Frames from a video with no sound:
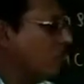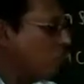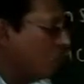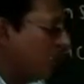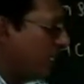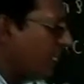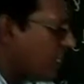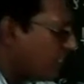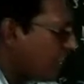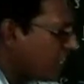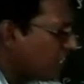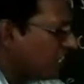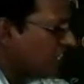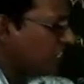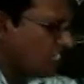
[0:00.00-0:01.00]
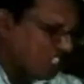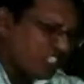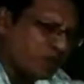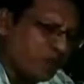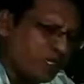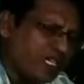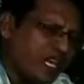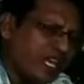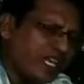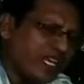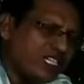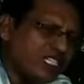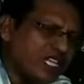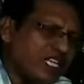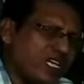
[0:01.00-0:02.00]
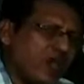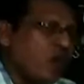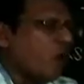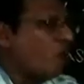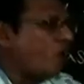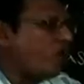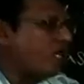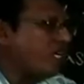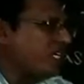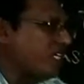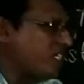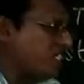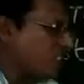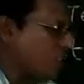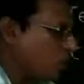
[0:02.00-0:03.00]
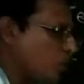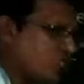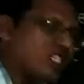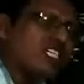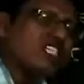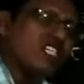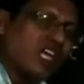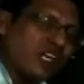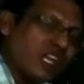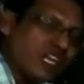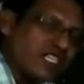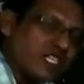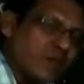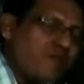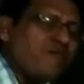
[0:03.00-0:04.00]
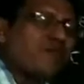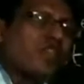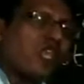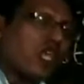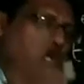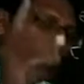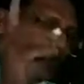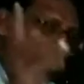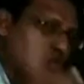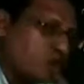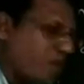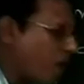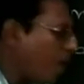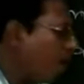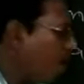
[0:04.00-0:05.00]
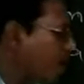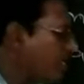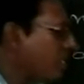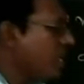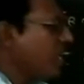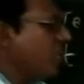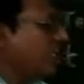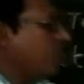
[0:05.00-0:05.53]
So in such, this is a special occasion where it is used in journalism, in newspapers.